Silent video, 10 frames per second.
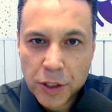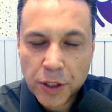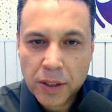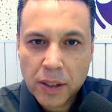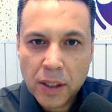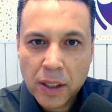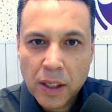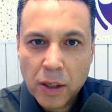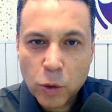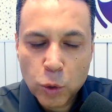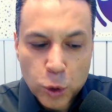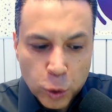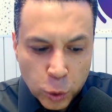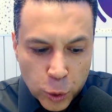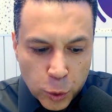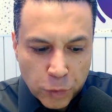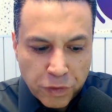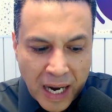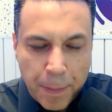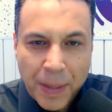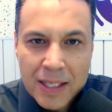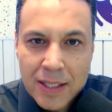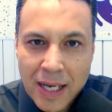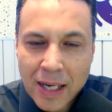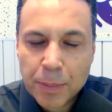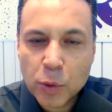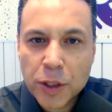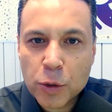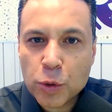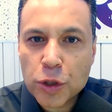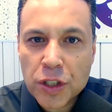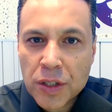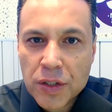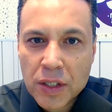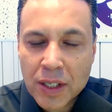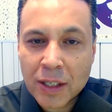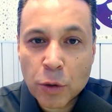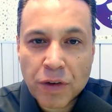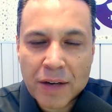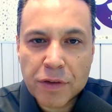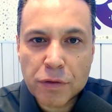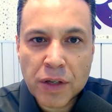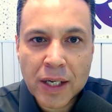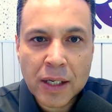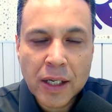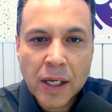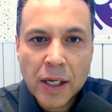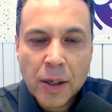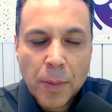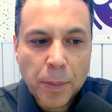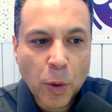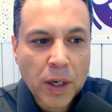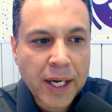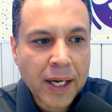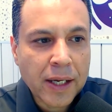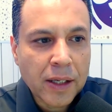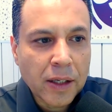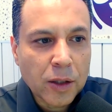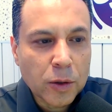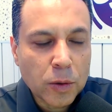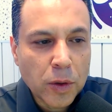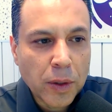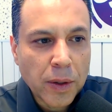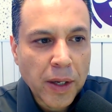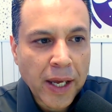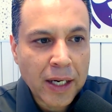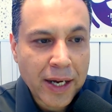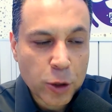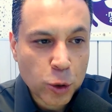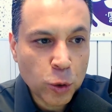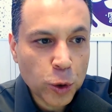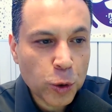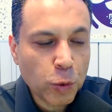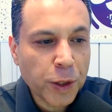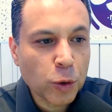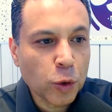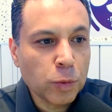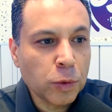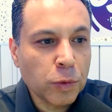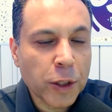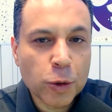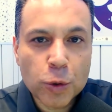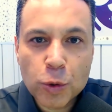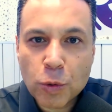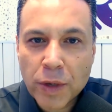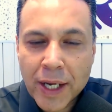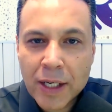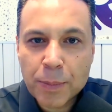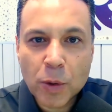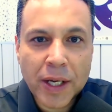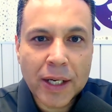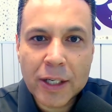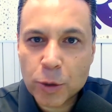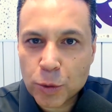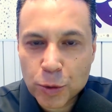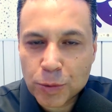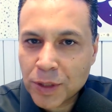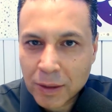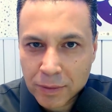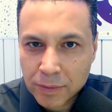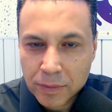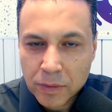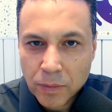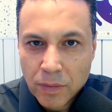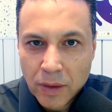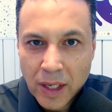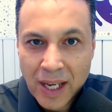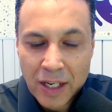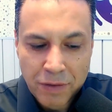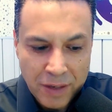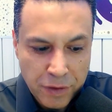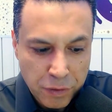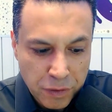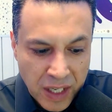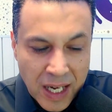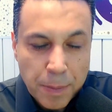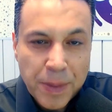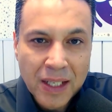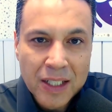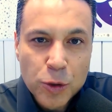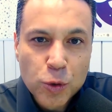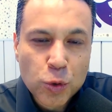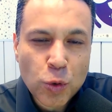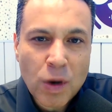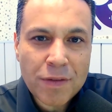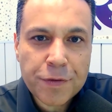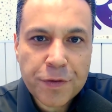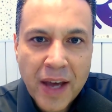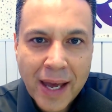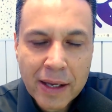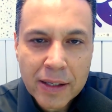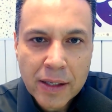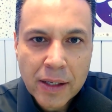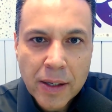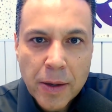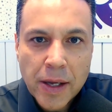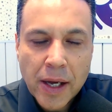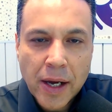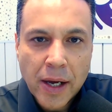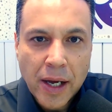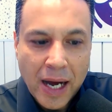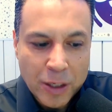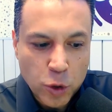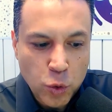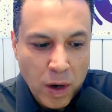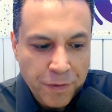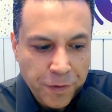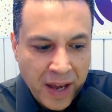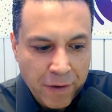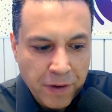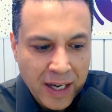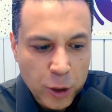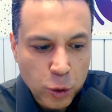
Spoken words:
which means the just will experience injustice. He won't live because he's just and everybody is just towards him. No, he will live by his own faith.